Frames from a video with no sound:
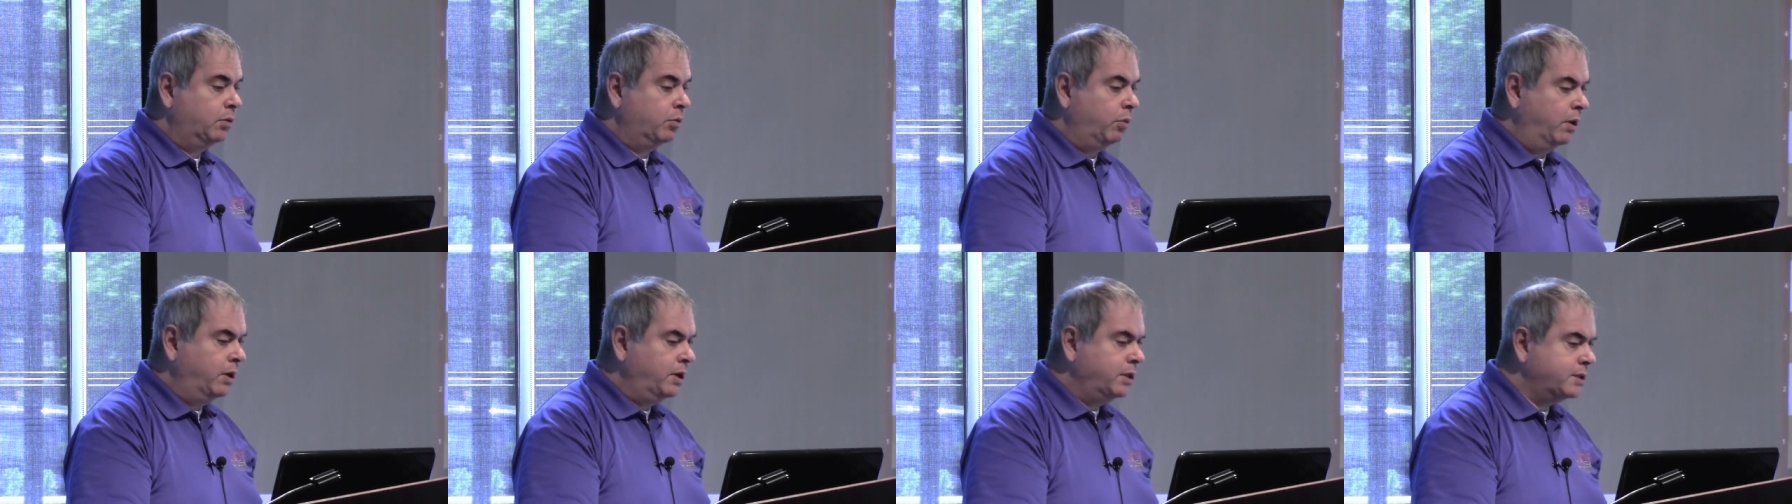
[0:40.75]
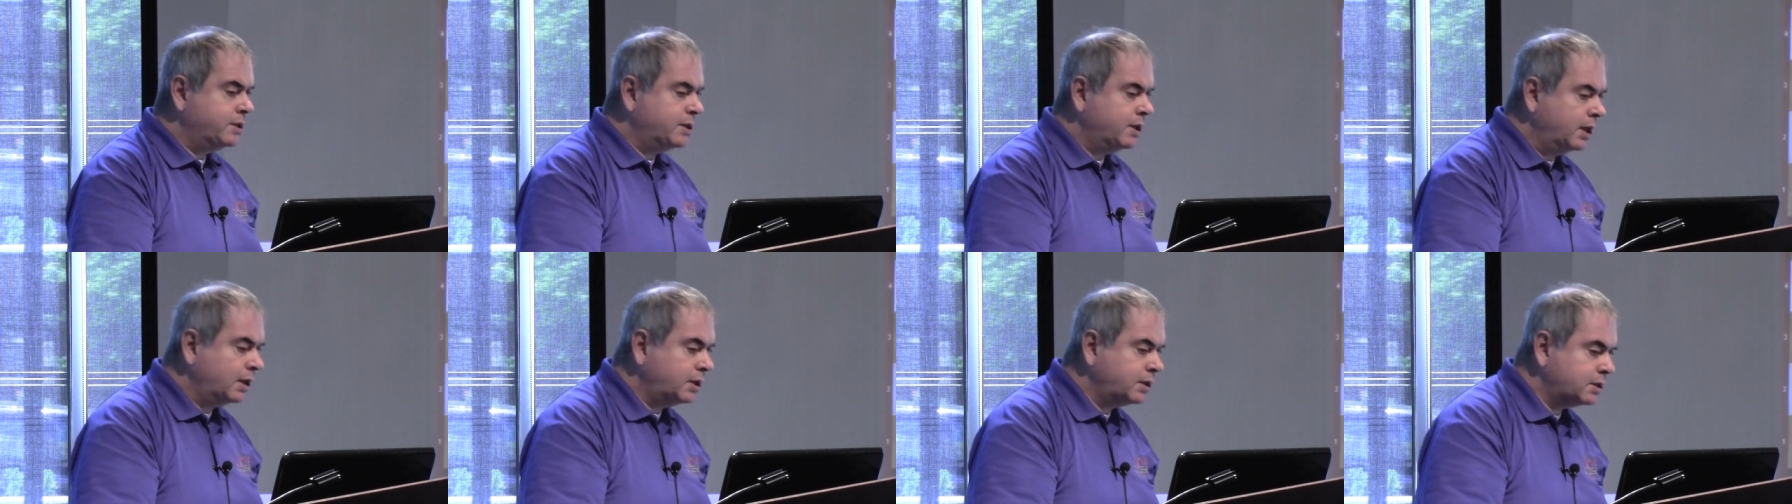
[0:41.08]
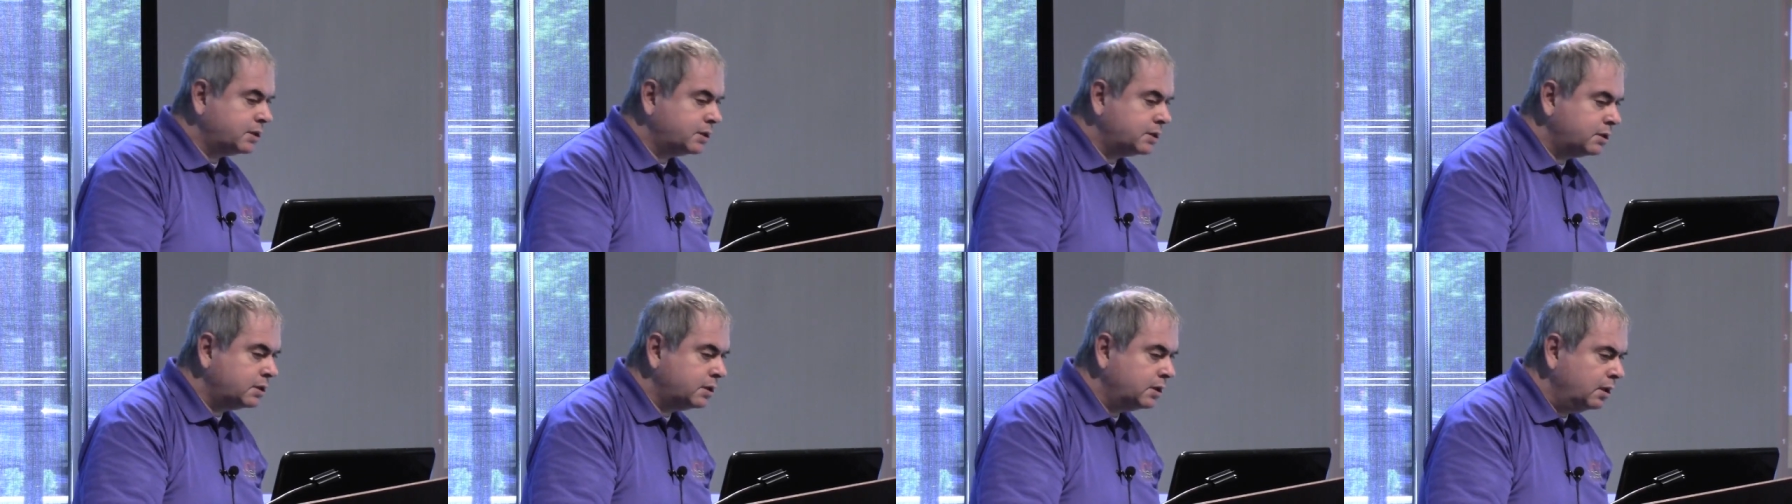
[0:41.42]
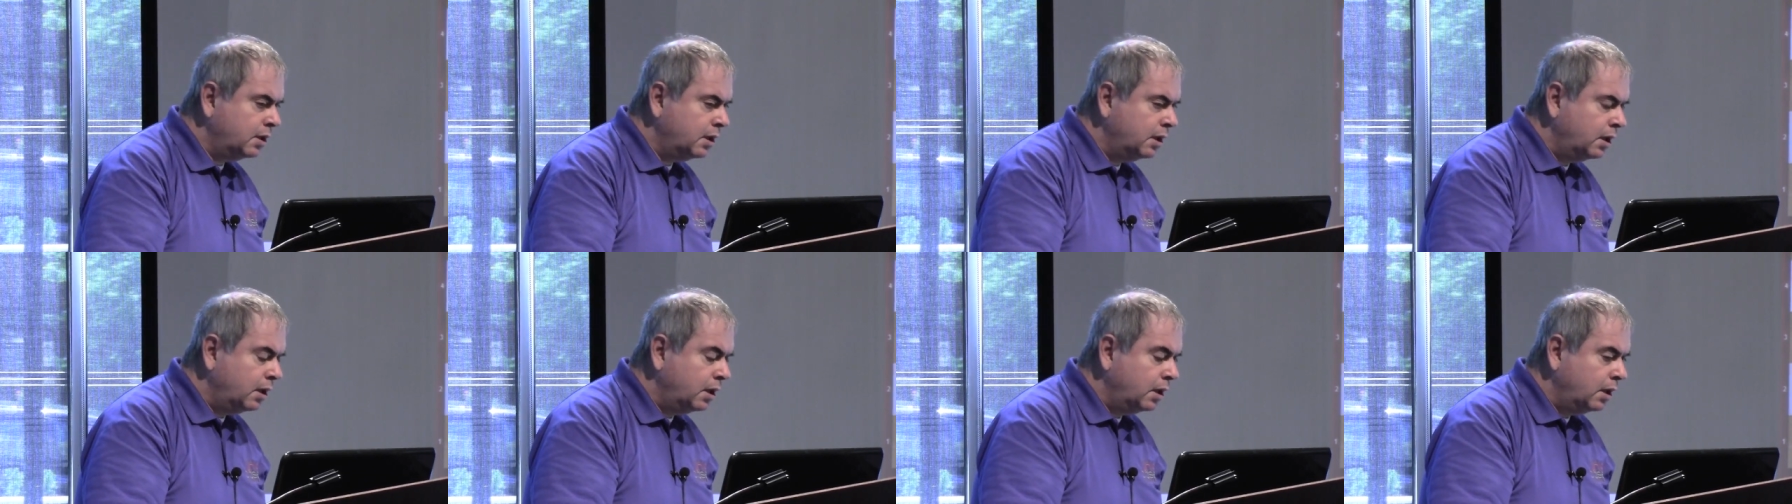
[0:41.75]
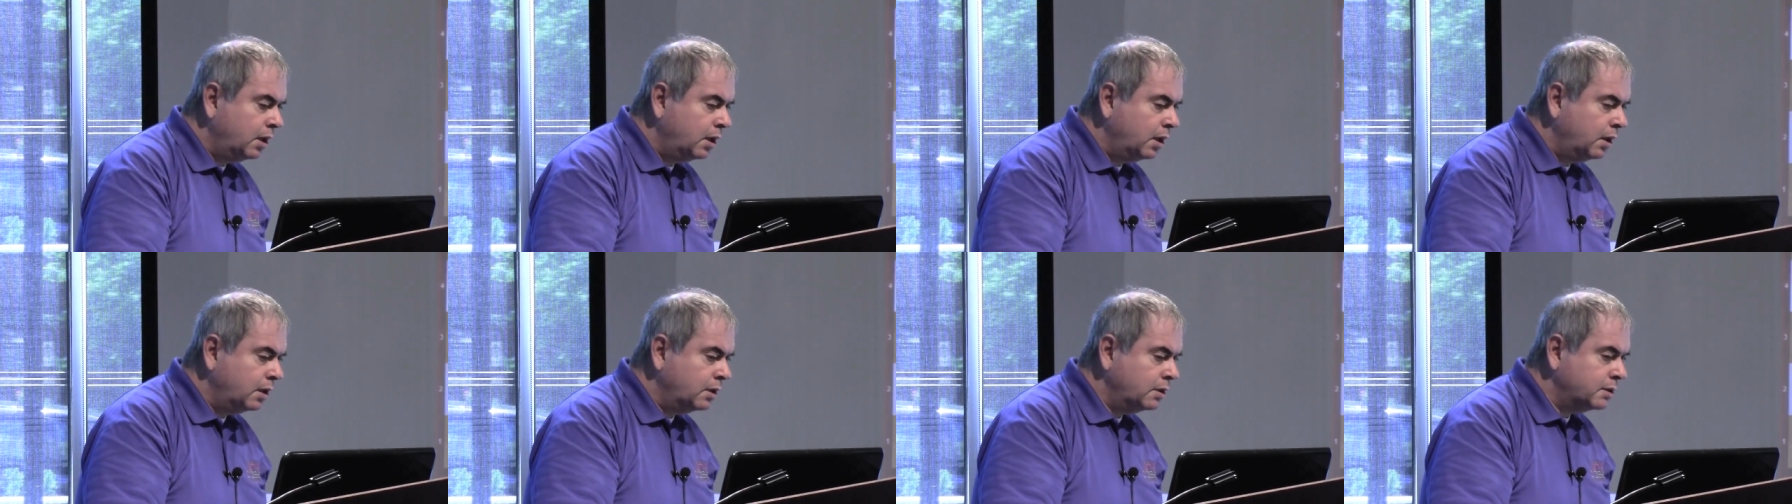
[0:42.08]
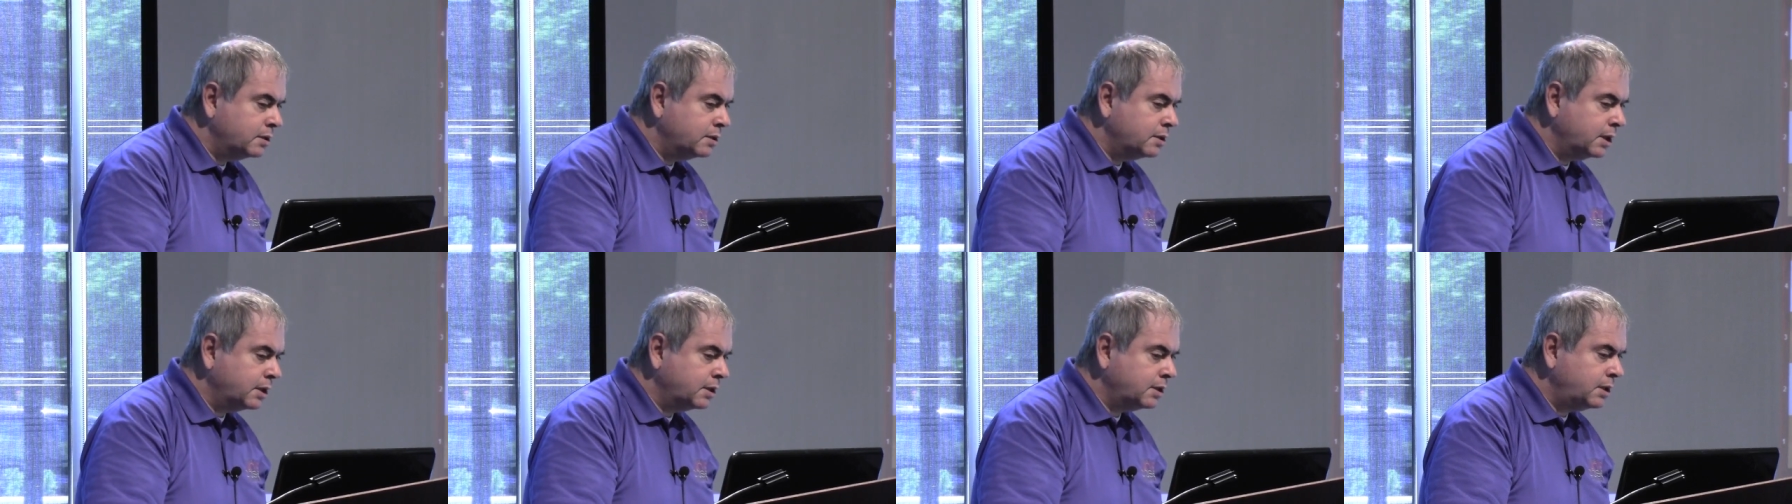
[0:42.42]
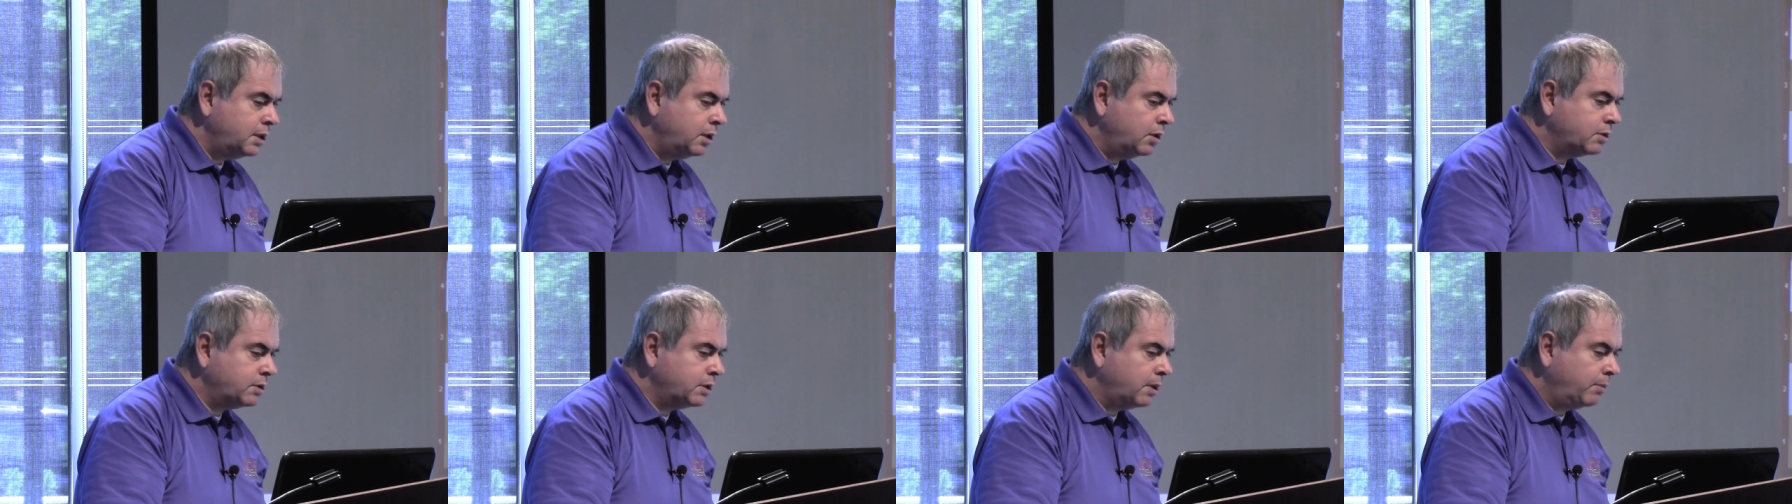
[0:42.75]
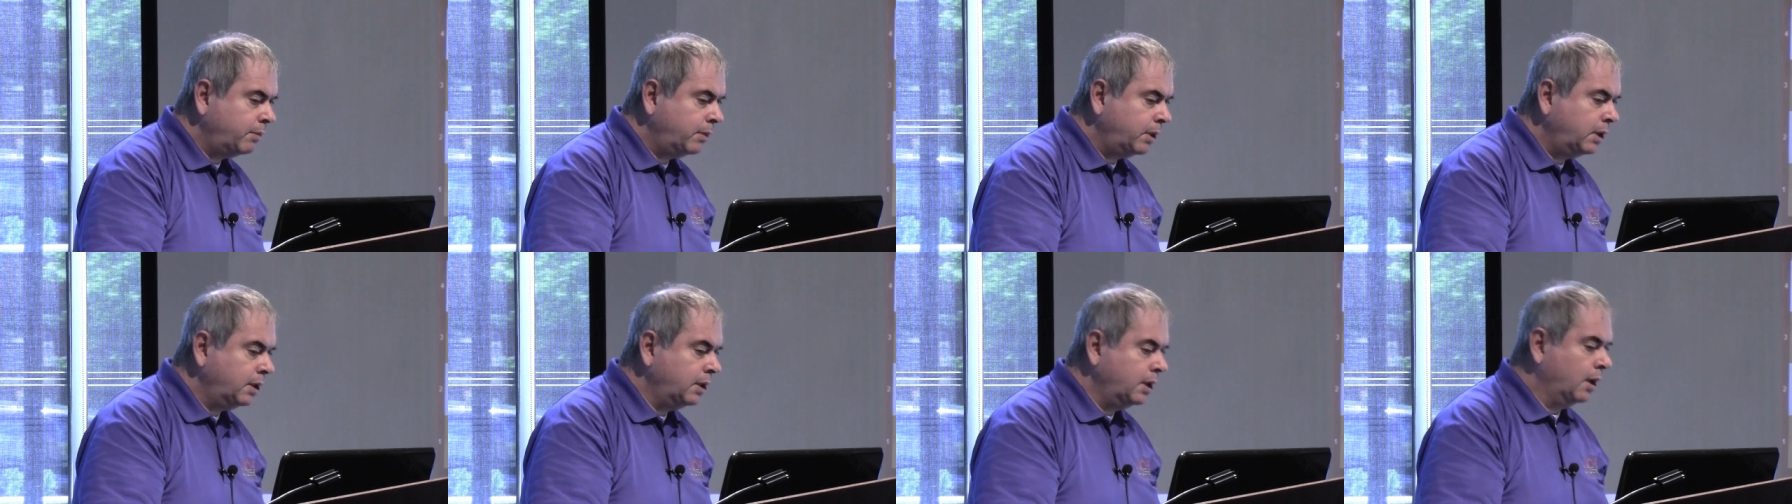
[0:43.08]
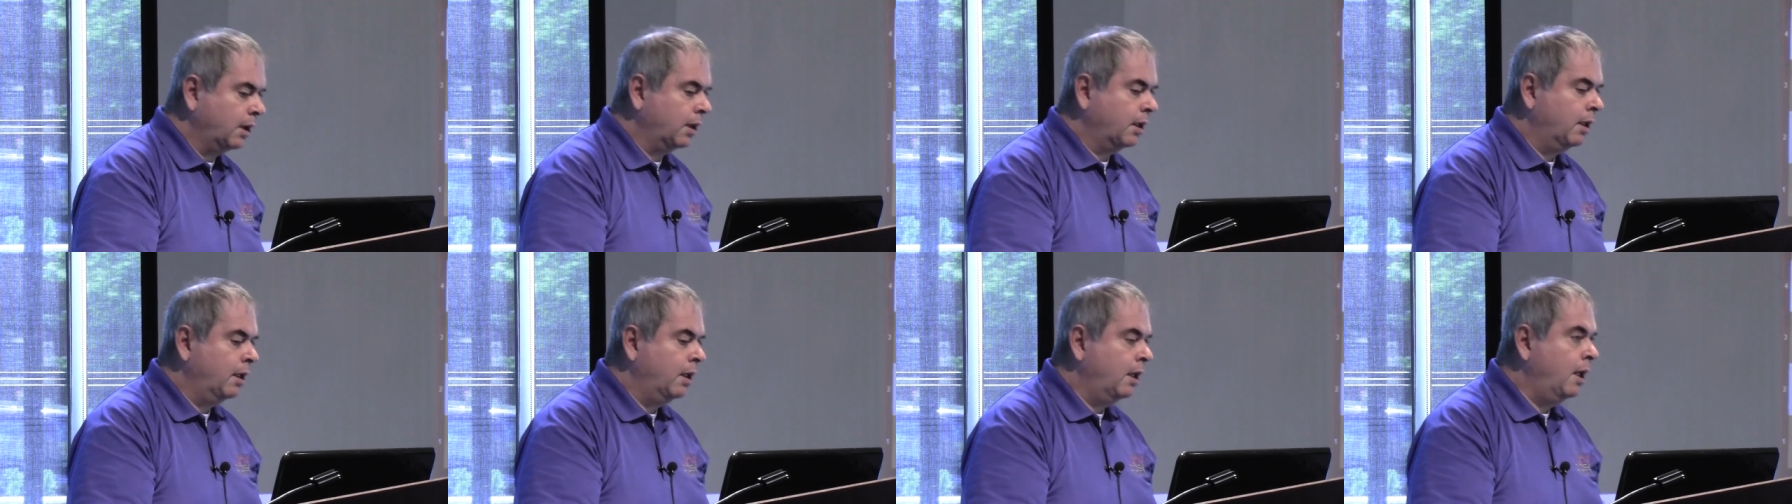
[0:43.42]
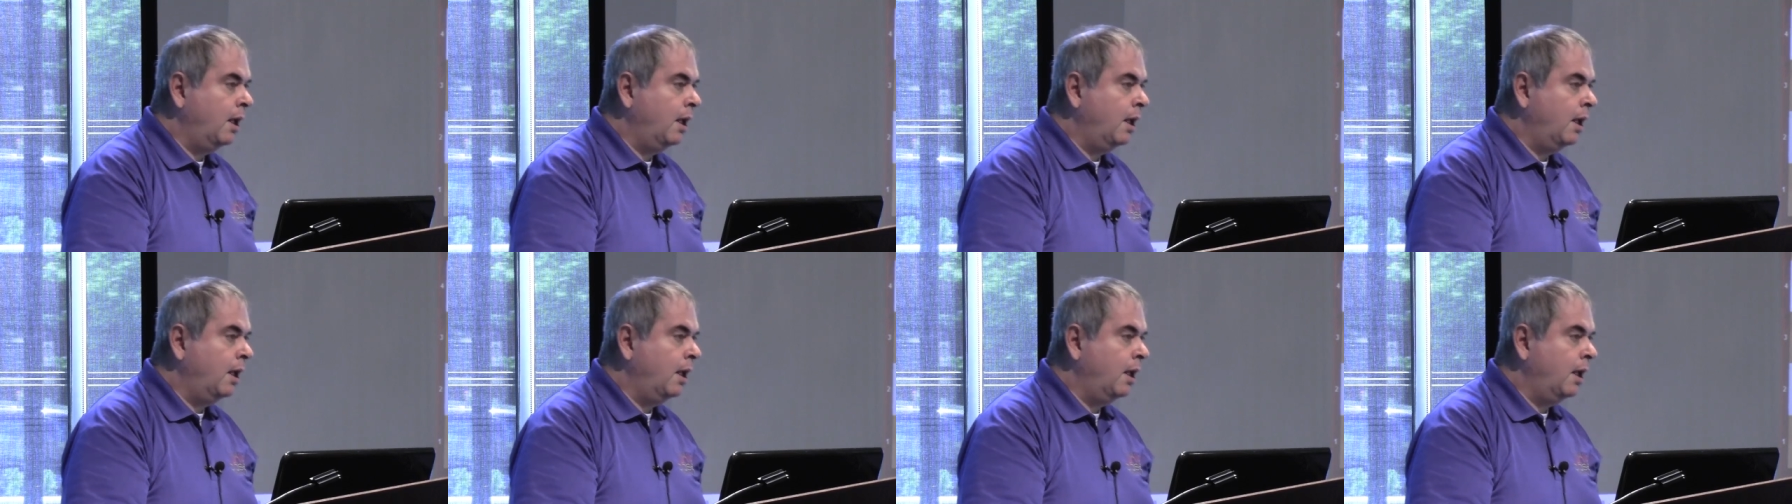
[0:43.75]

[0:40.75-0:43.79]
2660 or something, yeah.